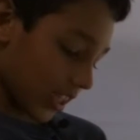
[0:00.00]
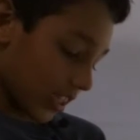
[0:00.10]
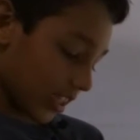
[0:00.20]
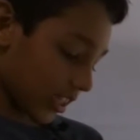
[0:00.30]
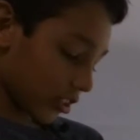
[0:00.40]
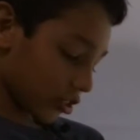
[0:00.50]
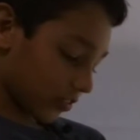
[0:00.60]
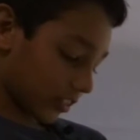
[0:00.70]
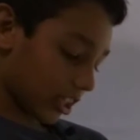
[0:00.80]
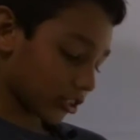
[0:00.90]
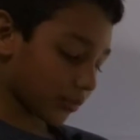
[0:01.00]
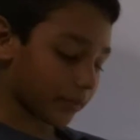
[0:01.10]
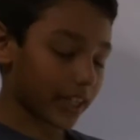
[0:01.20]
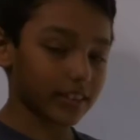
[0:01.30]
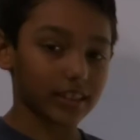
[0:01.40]
Dale drove 100
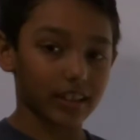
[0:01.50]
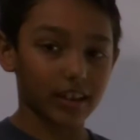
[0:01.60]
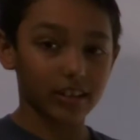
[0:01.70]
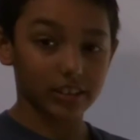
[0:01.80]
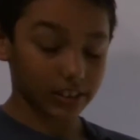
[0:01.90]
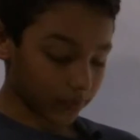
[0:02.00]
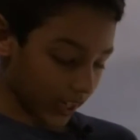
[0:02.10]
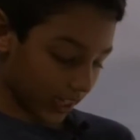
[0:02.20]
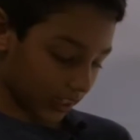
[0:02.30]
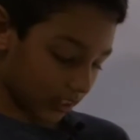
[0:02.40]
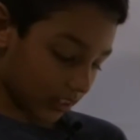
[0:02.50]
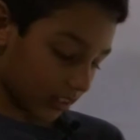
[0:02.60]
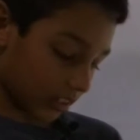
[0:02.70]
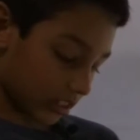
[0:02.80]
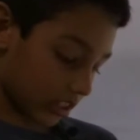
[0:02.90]
miles at a constant rate.
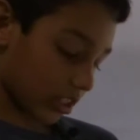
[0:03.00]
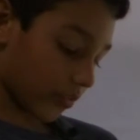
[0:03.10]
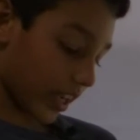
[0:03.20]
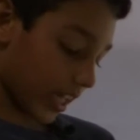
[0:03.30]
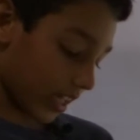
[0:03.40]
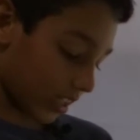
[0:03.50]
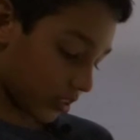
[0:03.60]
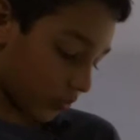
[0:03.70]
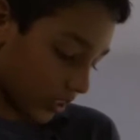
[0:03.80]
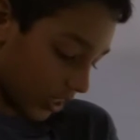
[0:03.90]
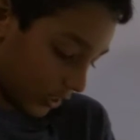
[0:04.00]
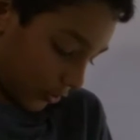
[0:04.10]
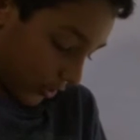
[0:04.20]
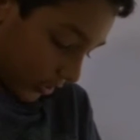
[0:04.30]
So the rate is 100.